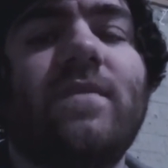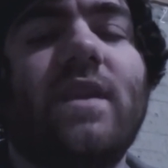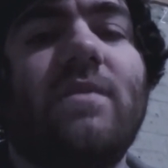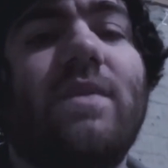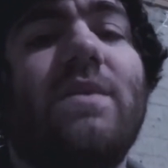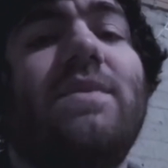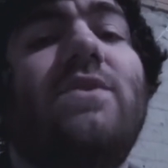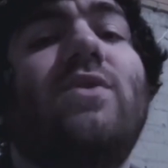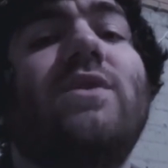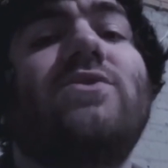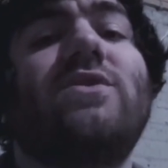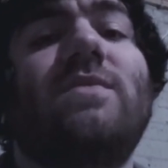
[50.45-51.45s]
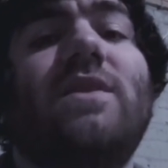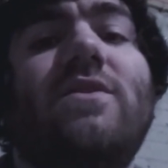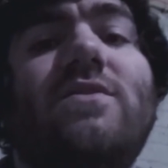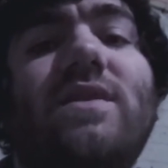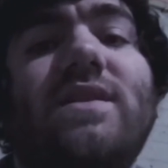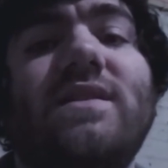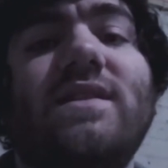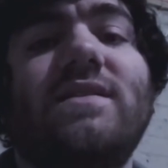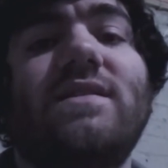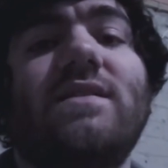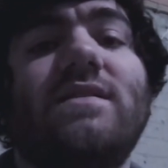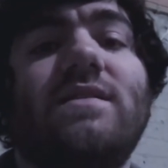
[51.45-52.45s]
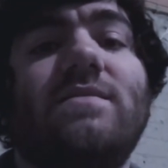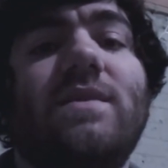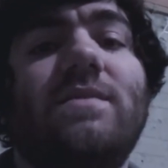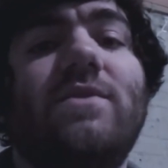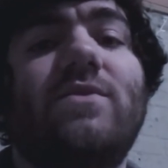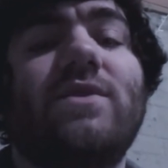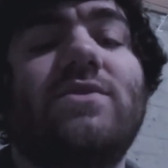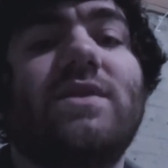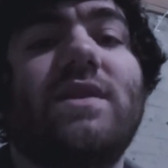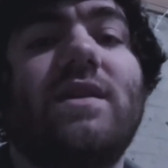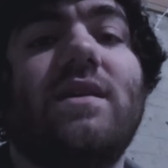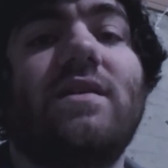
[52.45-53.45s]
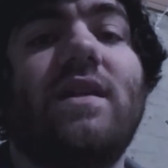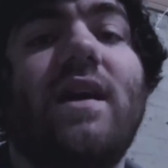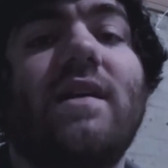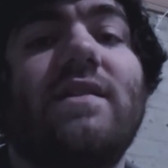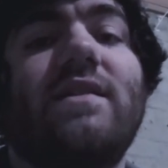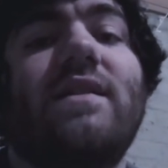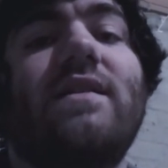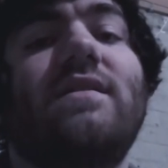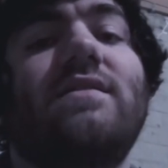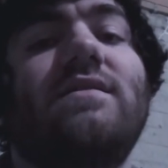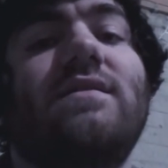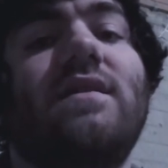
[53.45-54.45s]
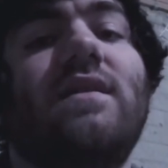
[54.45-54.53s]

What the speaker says: It made me question my own existence. It made me question a lot of things.